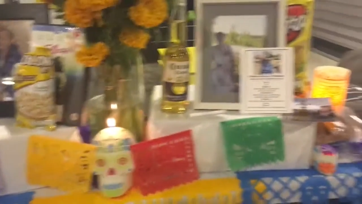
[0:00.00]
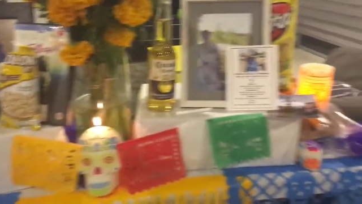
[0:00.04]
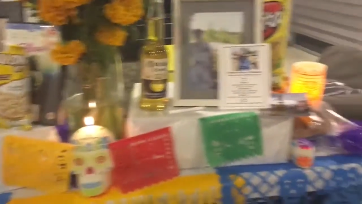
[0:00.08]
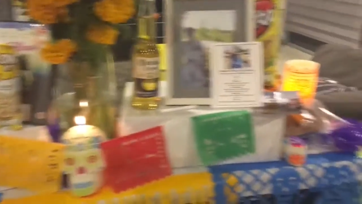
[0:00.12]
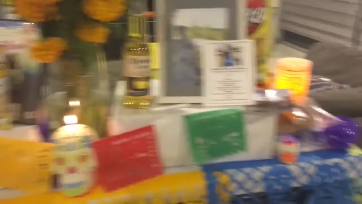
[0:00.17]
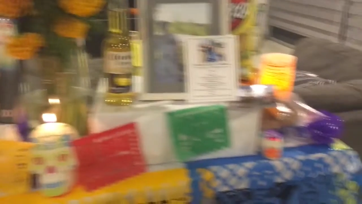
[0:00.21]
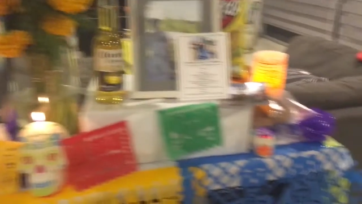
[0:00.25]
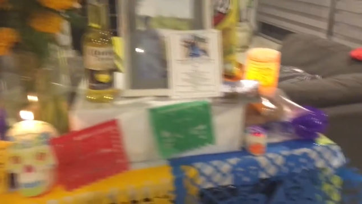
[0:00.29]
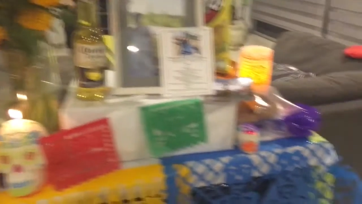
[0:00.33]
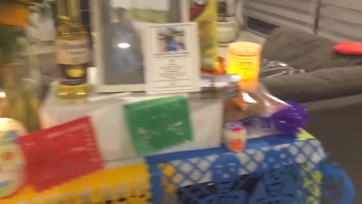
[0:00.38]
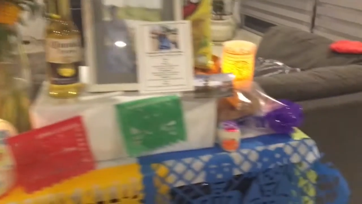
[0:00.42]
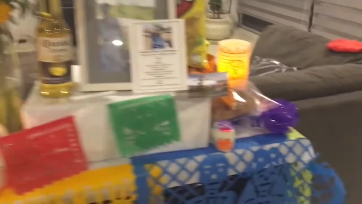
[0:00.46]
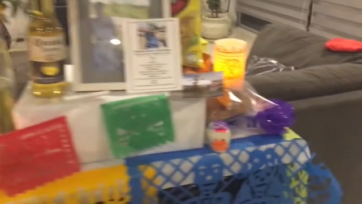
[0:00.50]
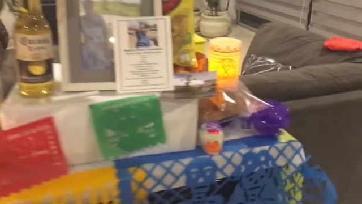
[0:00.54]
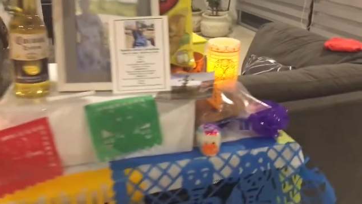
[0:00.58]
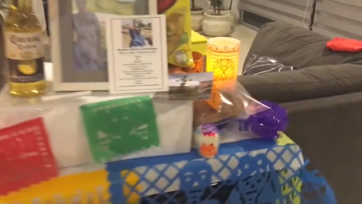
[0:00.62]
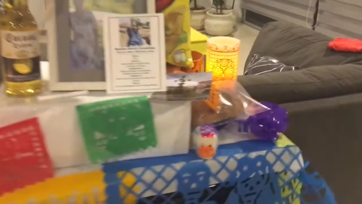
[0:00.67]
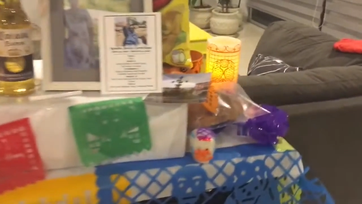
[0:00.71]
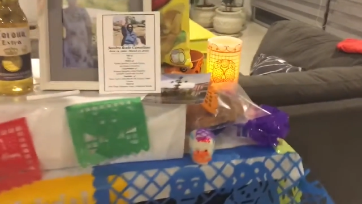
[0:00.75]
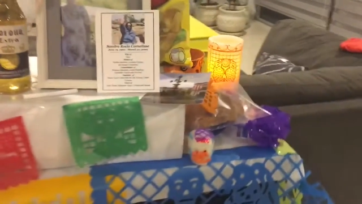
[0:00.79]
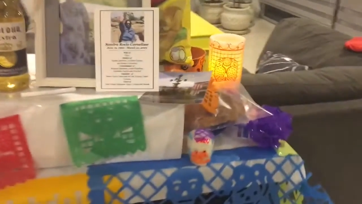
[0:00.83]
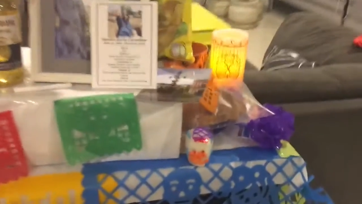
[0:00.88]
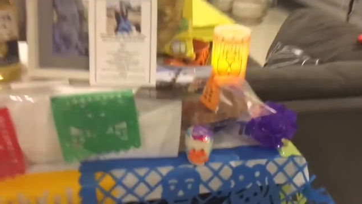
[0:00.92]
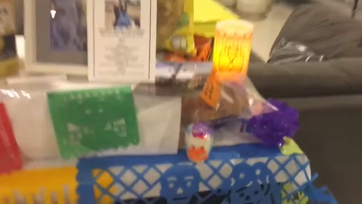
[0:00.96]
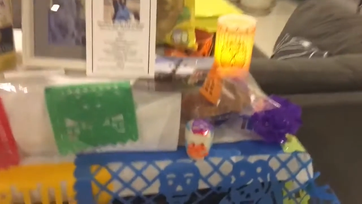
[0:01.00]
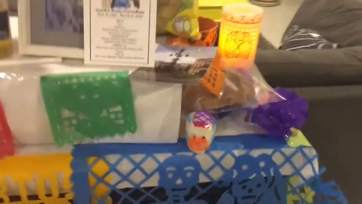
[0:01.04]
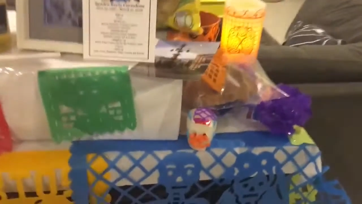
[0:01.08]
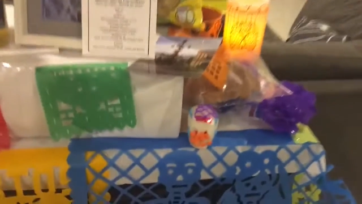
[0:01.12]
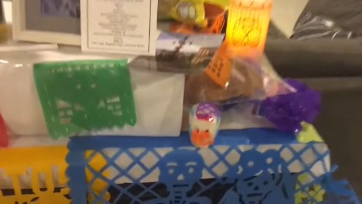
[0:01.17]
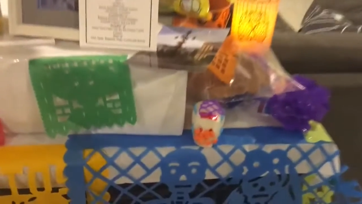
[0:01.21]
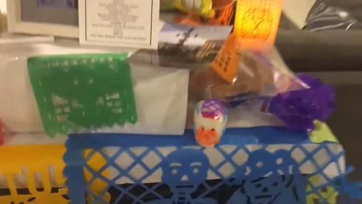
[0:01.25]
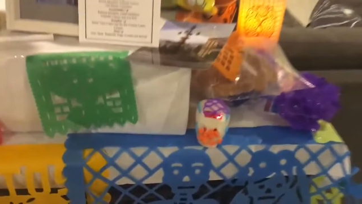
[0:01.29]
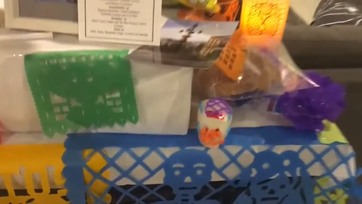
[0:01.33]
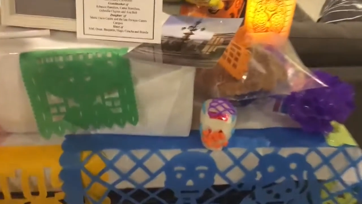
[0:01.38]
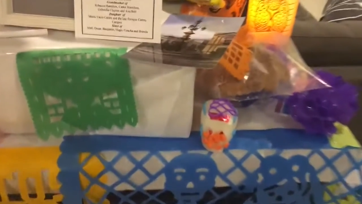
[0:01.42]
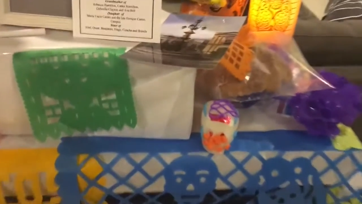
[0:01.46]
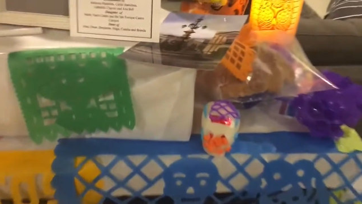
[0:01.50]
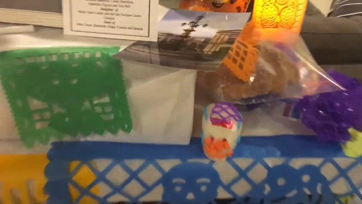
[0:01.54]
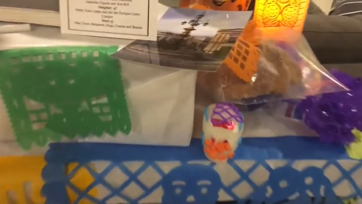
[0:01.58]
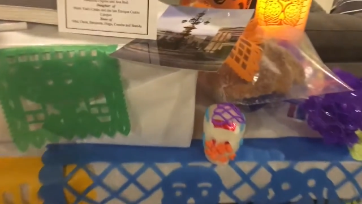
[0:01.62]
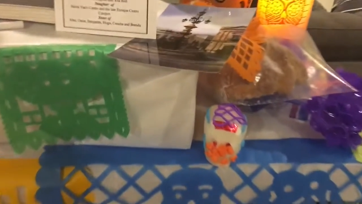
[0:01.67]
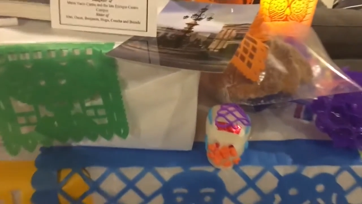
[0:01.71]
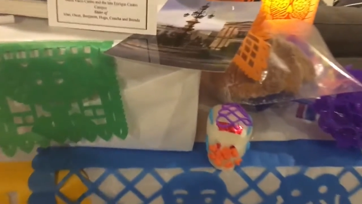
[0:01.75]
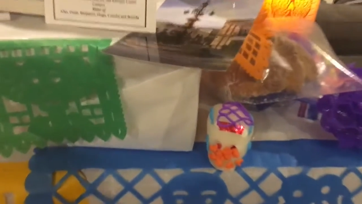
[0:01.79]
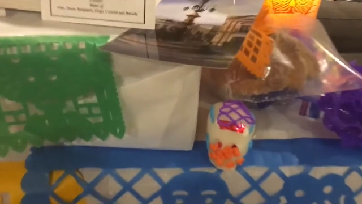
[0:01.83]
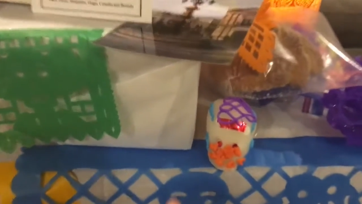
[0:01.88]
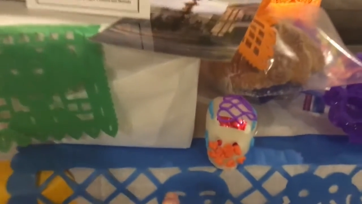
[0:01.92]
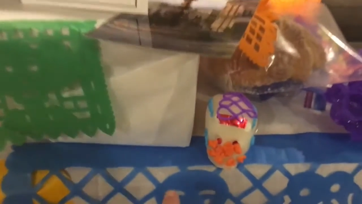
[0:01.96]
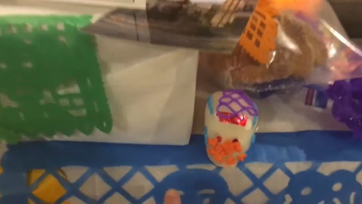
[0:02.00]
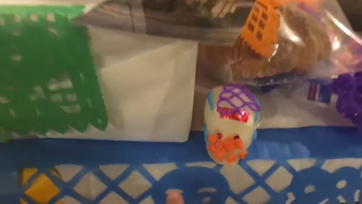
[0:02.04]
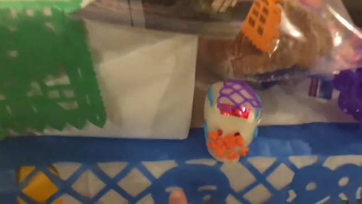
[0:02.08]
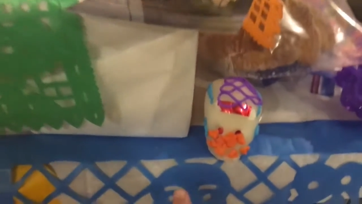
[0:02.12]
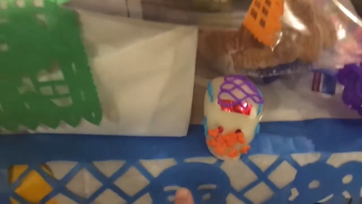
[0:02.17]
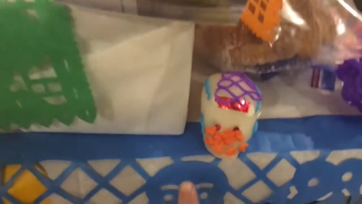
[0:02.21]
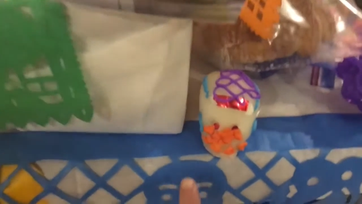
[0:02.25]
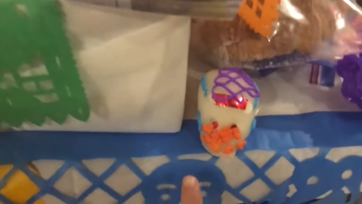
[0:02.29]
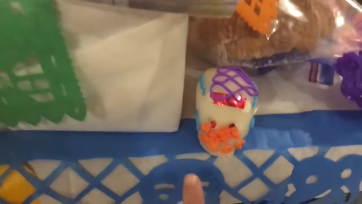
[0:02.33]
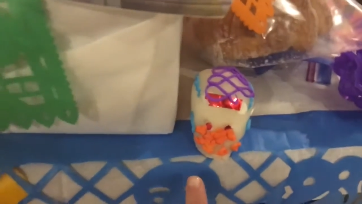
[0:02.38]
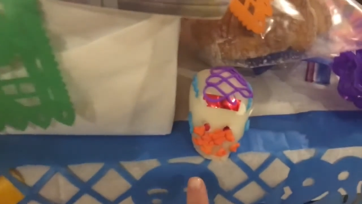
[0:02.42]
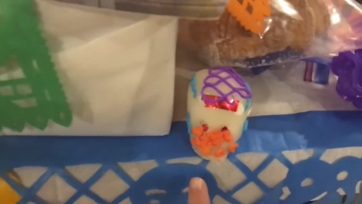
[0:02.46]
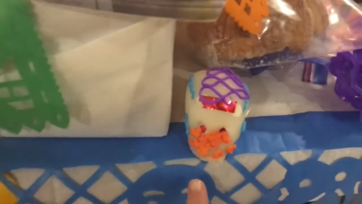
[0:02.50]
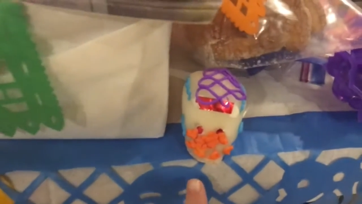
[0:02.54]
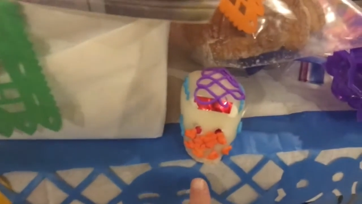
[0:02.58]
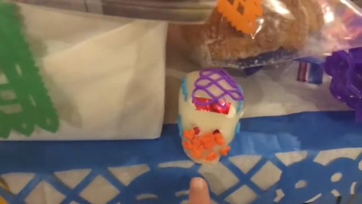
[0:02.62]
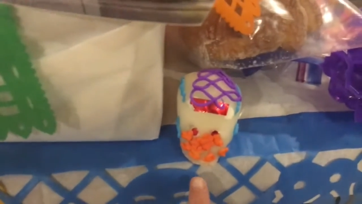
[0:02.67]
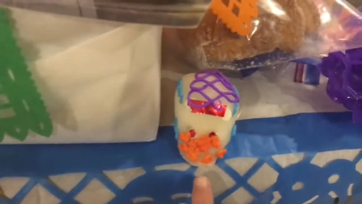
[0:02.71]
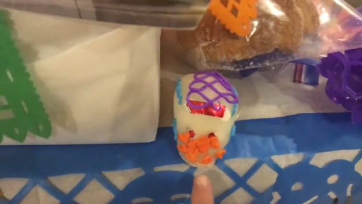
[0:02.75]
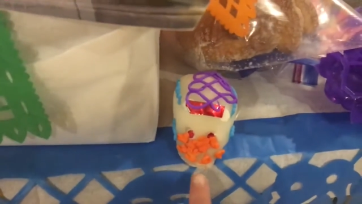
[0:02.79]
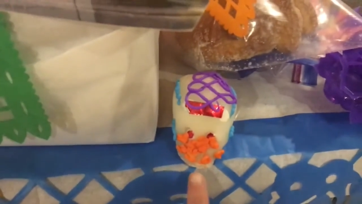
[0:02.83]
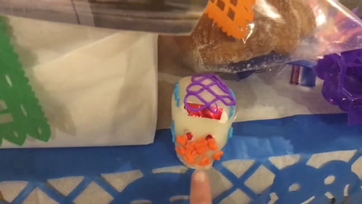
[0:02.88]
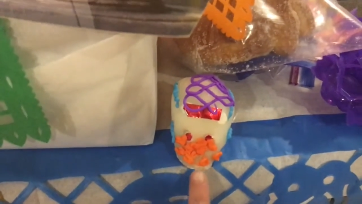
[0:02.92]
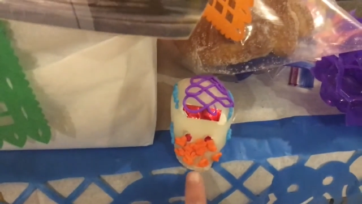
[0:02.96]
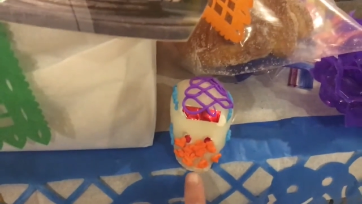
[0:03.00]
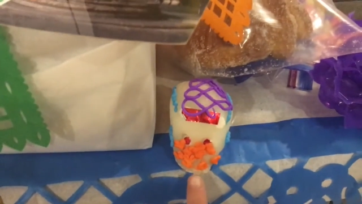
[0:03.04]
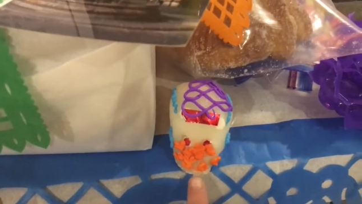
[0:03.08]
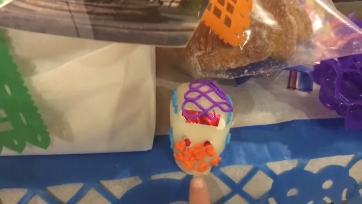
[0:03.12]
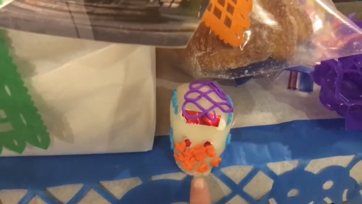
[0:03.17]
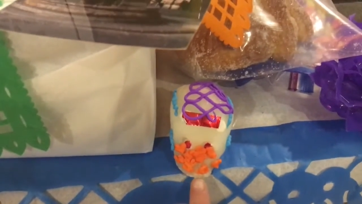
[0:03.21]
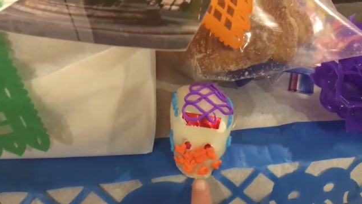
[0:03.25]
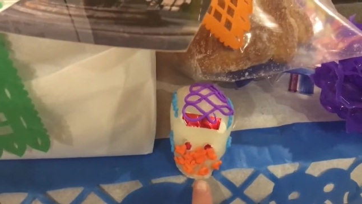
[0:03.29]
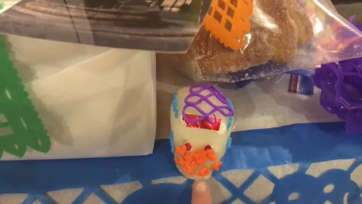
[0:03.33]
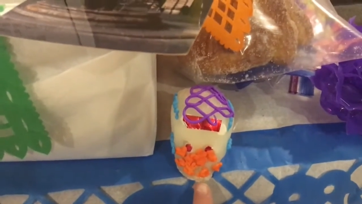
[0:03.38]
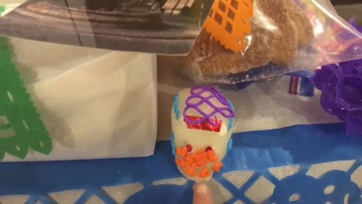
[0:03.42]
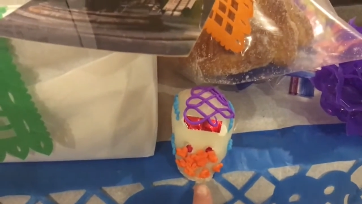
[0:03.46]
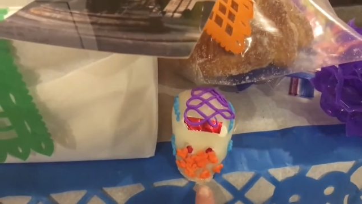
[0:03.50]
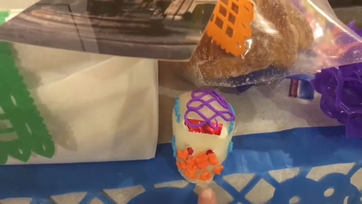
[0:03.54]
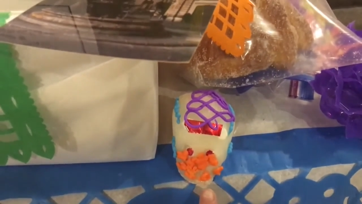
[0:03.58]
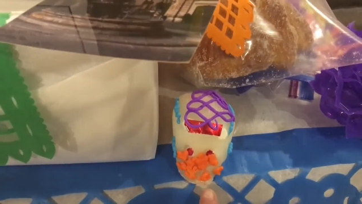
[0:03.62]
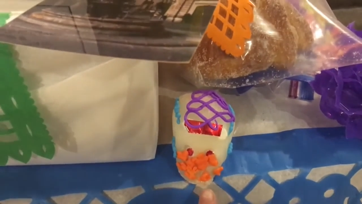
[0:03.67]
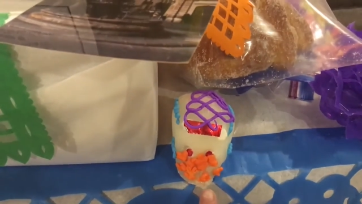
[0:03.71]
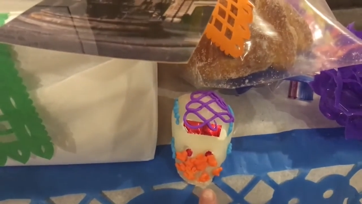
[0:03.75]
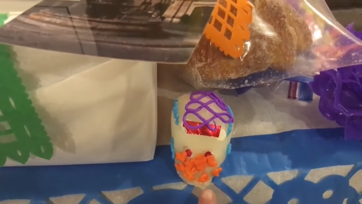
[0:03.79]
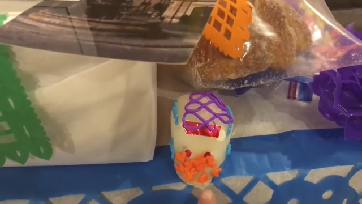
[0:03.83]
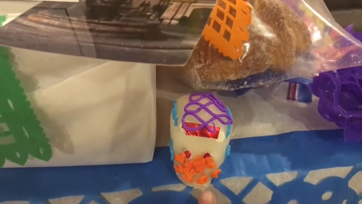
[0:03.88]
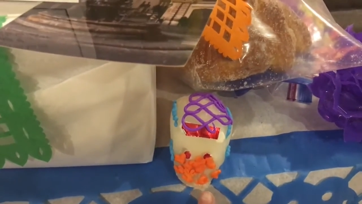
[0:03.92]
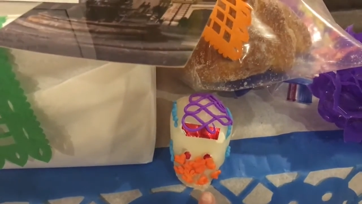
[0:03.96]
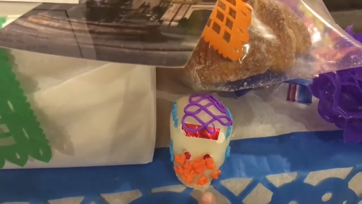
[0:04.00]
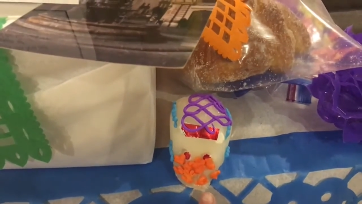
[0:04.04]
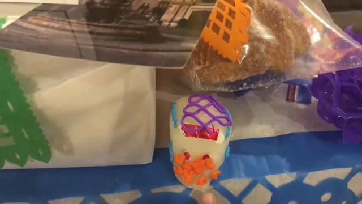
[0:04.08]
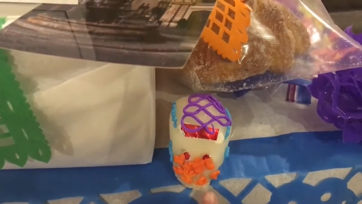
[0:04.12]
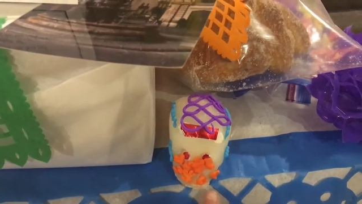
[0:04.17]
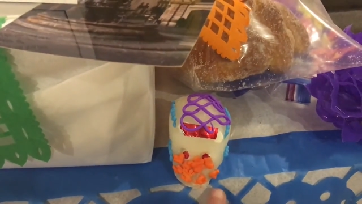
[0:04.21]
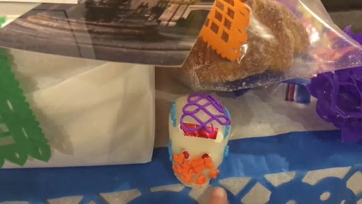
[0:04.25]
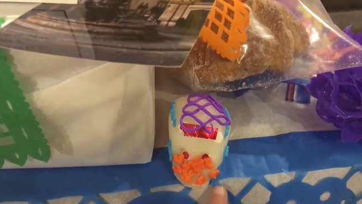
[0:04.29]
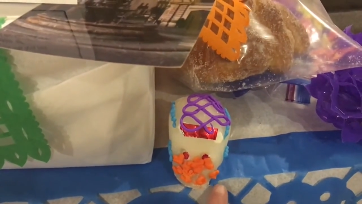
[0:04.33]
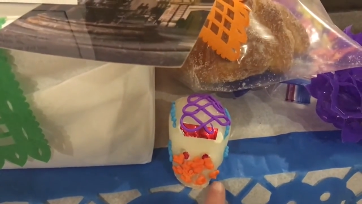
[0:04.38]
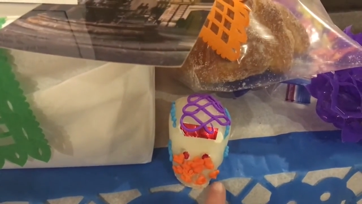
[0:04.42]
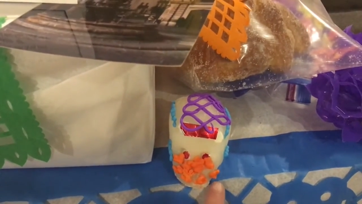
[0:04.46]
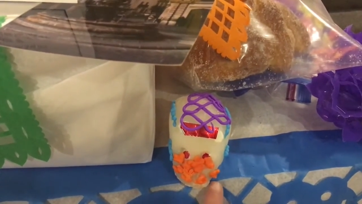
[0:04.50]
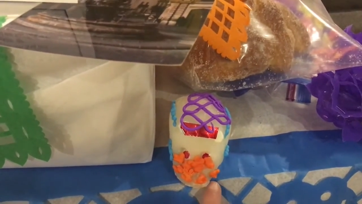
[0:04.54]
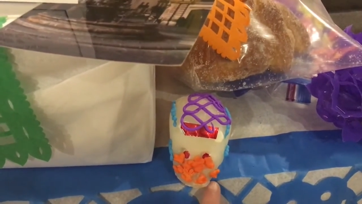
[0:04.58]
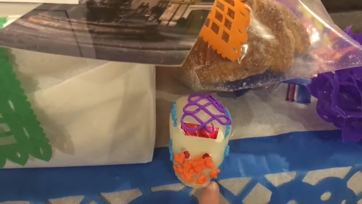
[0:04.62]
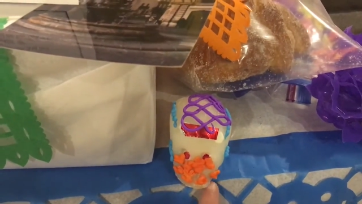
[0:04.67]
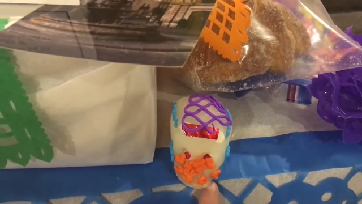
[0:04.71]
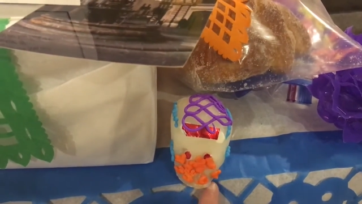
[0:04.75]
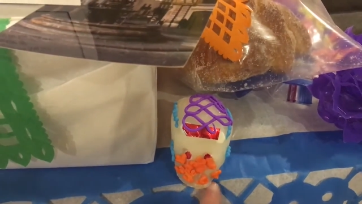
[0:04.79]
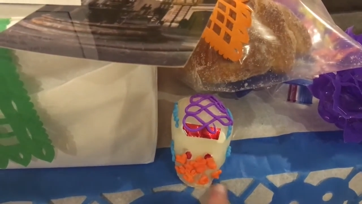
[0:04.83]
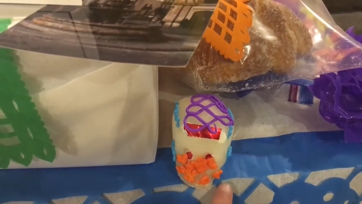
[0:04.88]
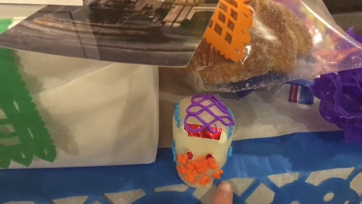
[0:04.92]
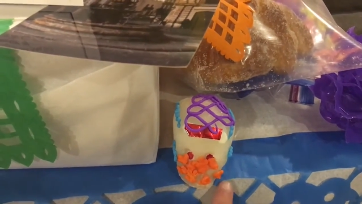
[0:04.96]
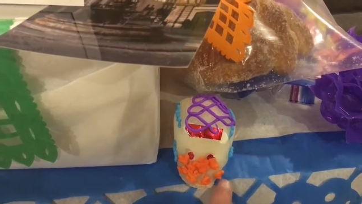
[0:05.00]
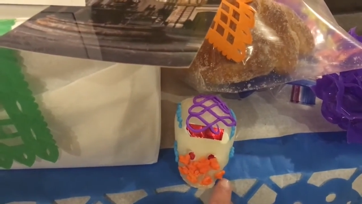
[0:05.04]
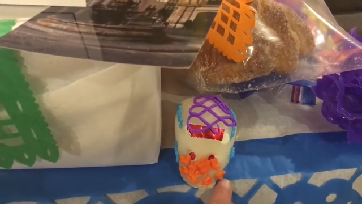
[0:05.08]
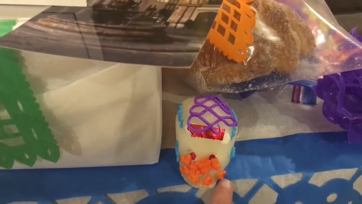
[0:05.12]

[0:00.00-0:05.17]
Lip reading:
[unreadable: no face in view]